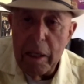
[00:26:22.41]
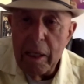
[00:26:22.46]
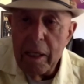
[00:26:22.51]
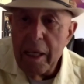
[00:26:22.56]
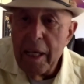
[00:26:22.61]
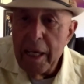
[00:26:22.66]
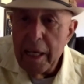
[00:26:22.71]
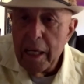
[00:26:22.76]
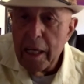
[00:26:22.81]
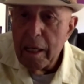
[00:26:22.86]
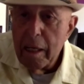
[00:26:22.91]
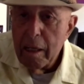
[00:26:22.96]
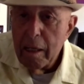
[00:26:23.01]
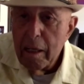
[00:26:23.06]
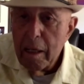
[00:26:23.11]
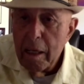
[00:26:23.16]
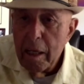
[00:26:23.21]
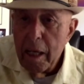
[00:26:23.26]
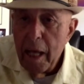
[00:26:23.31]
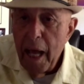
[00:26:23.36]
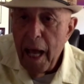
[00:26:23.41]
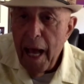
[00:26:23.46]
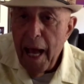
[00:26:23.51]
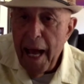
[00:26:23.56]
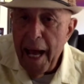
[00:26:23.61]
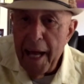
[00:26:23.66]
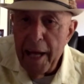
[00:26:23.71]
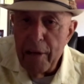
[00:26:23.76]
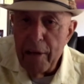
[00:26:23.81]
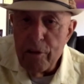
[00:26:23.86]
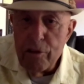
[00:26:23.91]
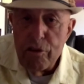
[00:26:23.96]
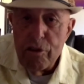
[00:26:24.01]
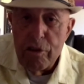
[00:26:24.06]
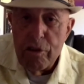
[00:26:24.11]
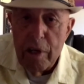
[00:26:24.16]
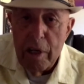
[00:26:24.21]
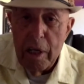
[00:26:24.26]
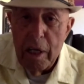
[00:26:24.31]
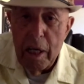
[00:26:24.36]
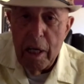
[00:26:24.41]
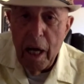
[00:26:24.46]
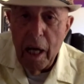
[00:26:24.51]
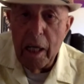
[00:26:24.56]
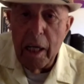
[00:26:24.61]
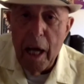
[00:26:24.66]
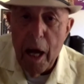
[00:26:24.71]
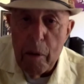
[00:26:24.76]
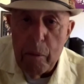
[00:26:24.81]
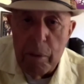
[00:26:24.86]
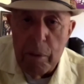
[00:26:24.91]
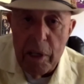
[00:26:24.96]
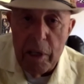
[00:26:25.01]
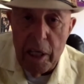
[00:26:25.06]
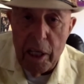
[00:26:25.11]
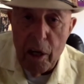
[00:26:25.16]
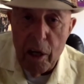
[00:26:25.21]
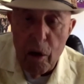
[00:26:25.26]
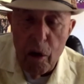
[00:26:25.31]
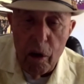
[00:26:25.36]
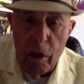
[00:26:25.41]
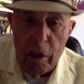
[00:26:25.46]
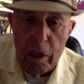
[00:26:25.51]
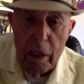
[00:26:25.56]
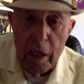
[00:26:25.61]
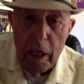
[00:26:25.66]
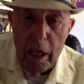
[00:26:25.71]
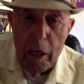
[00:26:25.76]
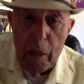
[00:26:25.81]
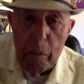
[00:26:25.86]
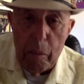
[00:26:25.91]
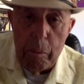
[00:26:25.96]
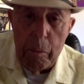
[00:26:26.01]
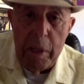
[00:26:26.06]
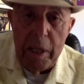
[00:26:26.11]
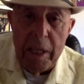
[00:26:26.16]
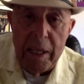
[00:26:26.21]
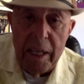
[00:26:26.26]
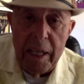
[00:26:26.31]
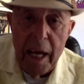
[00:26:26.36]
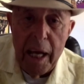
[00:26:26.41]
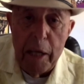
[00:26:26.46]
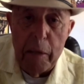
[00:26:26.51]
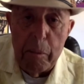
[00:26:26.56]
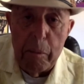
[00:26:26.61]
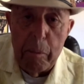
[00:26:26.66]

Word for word: Nick has a company called Midnight